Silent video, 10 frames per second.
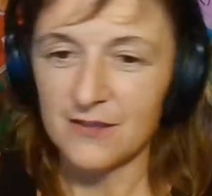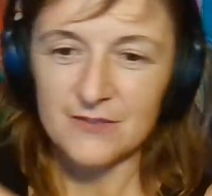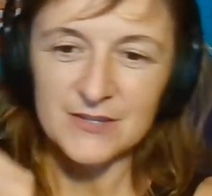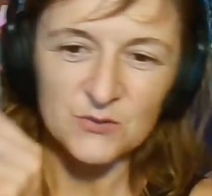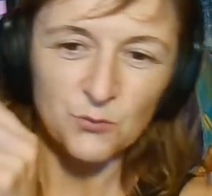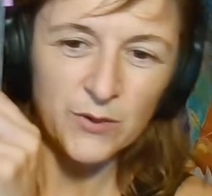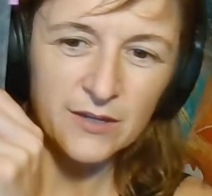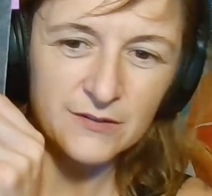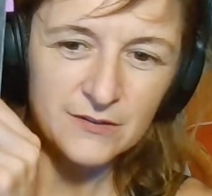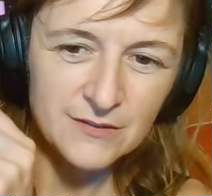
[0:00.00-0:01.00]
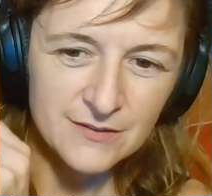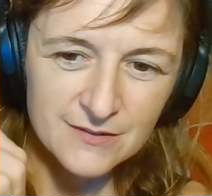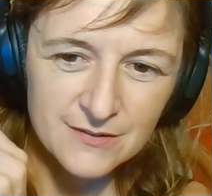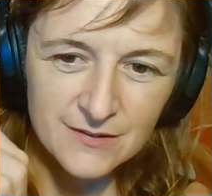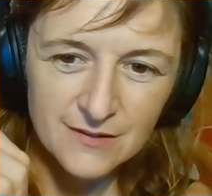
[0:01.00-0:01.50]
this wheel
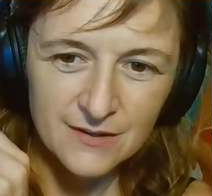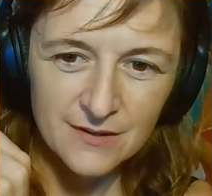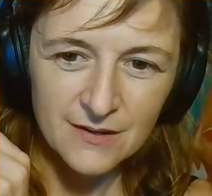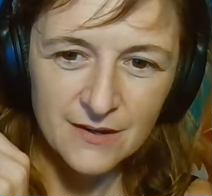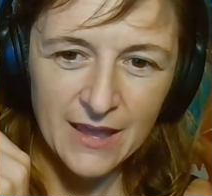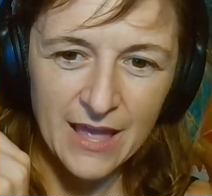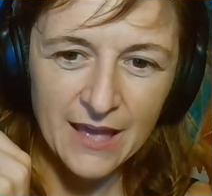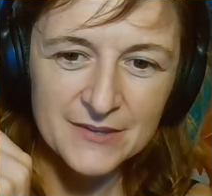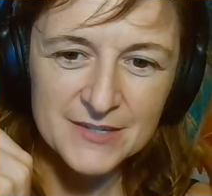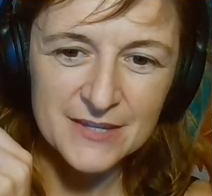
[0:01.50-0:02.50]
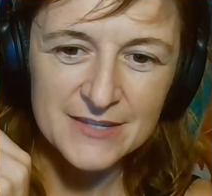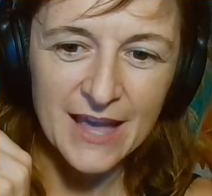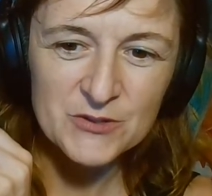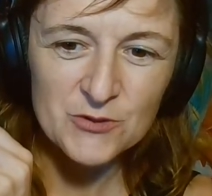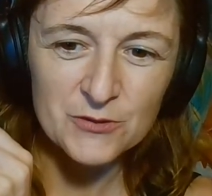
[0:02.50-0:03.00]
has these
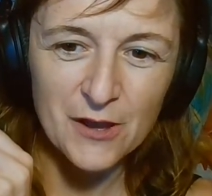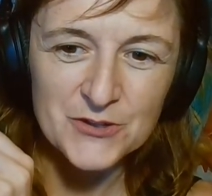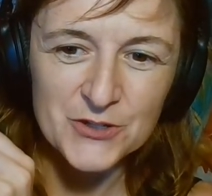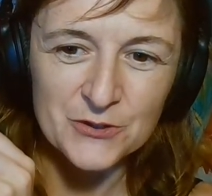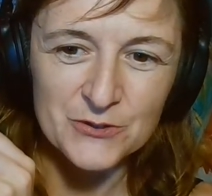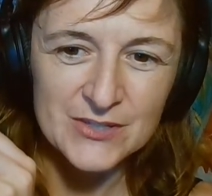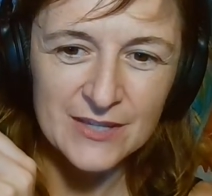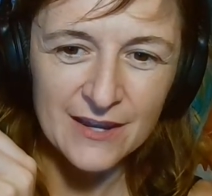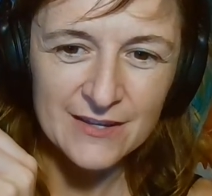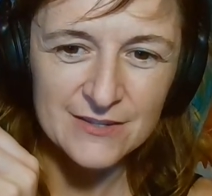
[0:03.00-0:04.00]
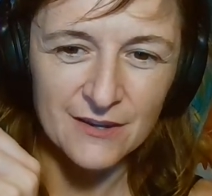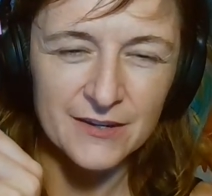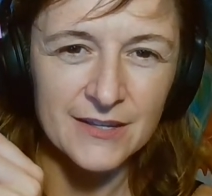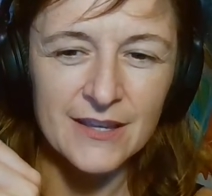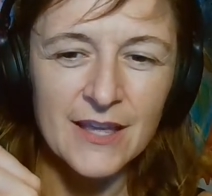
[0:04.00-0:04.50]
astrological signs on
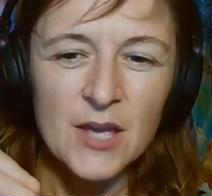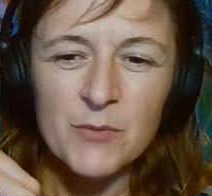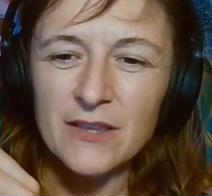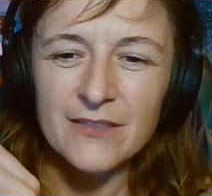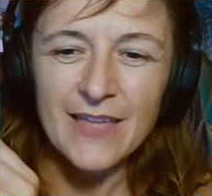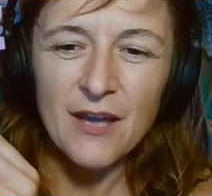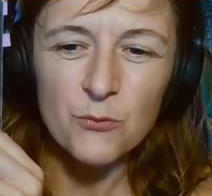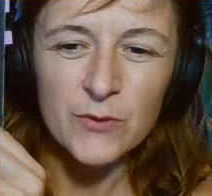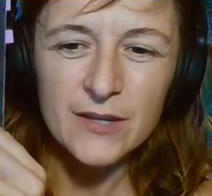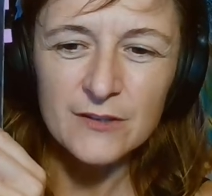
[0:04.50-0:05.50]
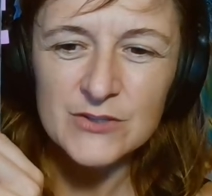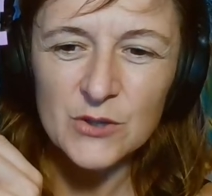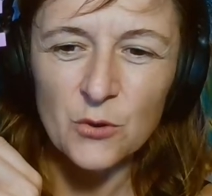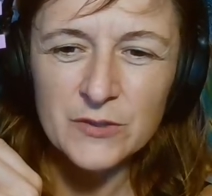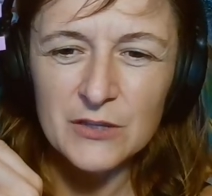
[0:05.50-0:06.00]
it. But that wheel is
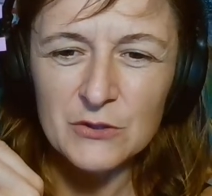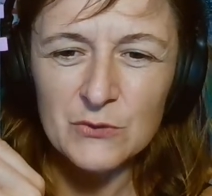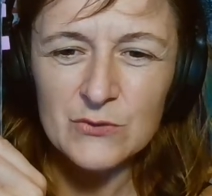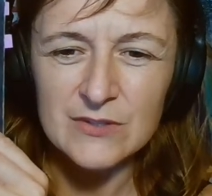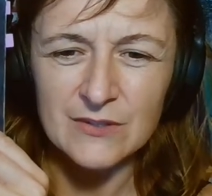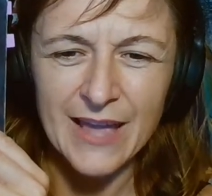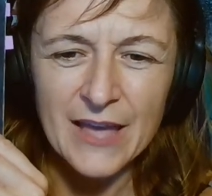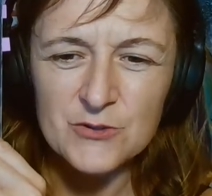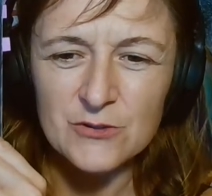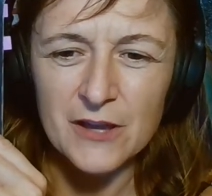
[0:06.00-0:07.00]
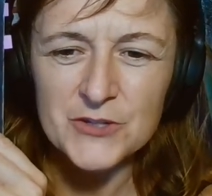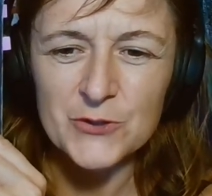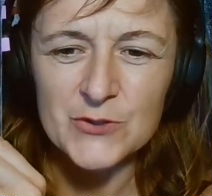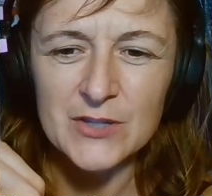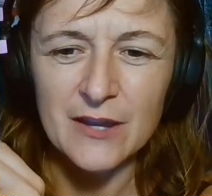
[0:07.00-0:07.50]
only used, the
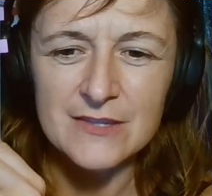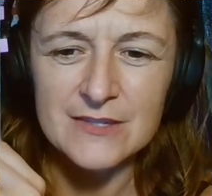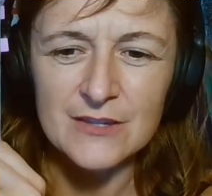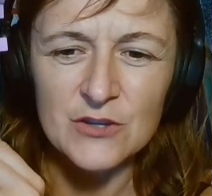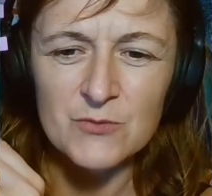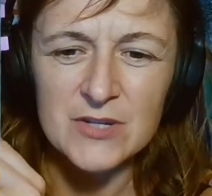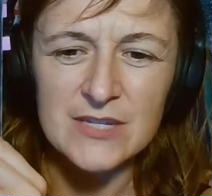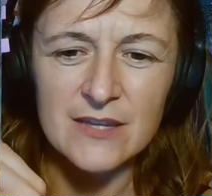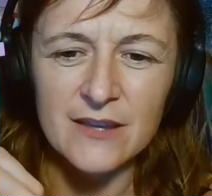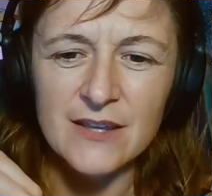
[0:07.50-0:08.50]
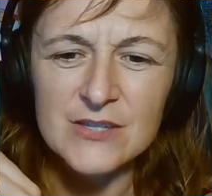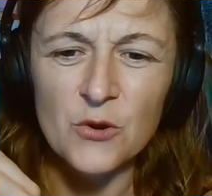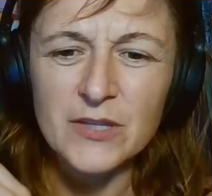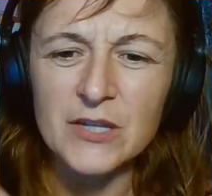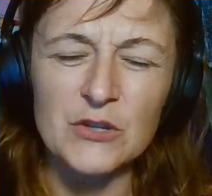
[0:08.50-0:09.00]
astrological signs, human design, is
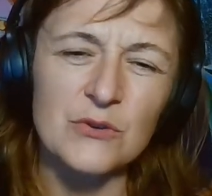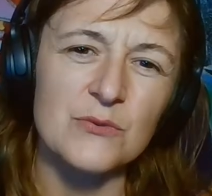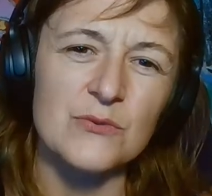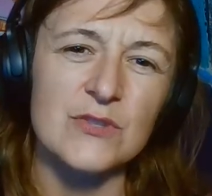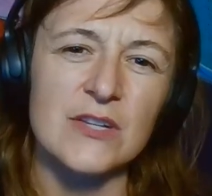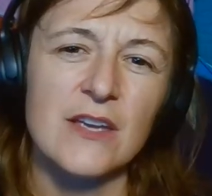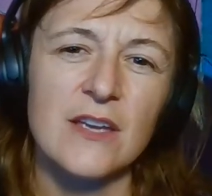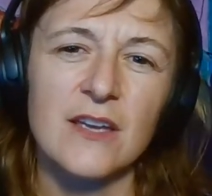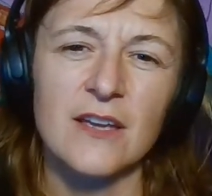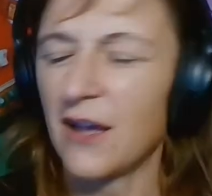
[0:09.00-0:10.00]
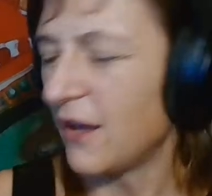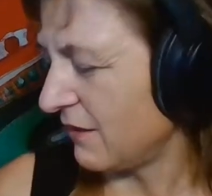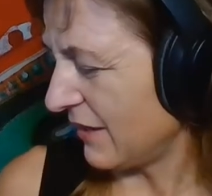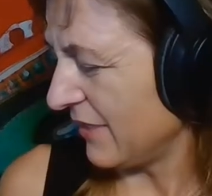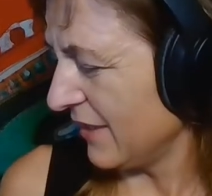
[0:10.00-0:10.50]
only used,
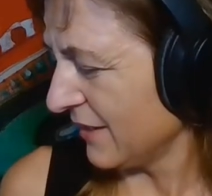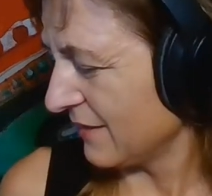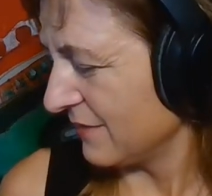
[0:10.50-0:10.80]
I think,